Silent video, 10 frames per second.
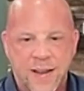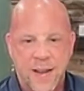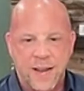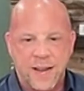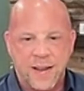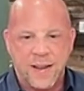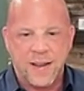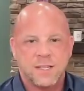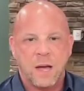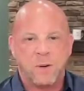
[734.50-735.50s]
because I want to
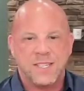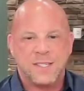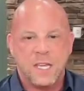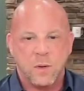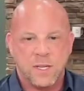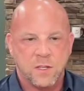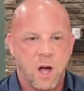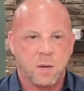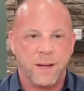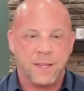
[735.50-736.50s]
see you as I
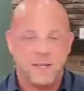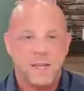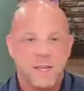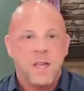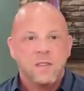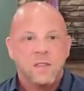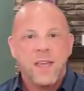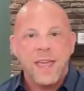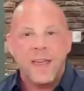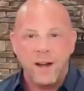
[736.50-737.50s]
talk about this.
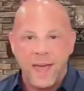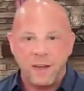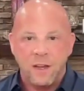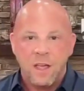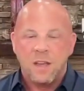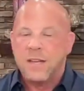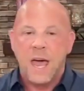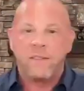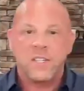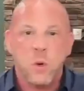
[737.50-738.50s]
The internet, none
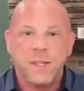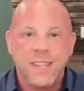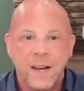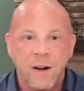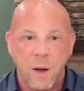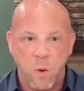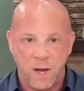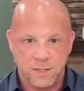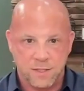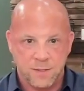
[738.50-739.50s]
of us knew what the internet
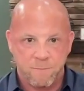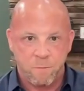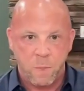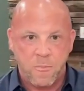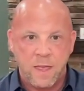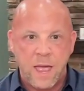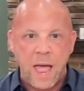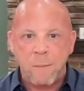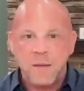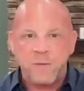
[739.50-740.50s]
was.
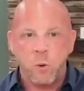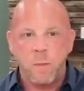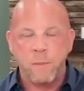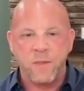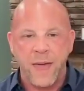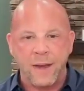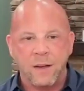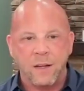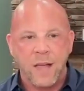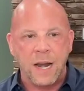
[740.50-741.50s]
How many of you remember that?
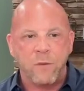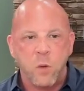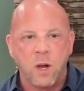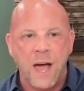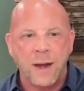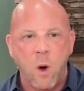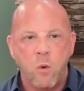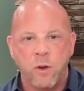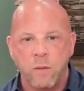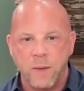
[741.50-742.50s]
A lot of you are a lot
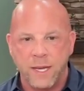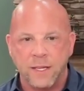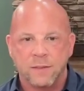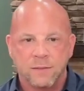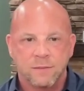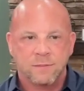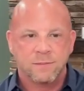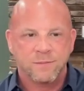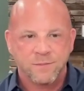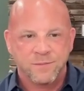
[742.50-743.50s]
older than me.
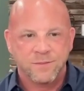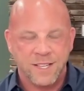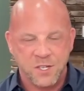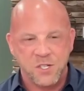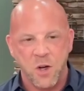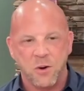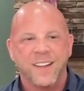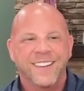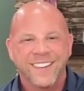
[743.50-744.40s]
That's a joke.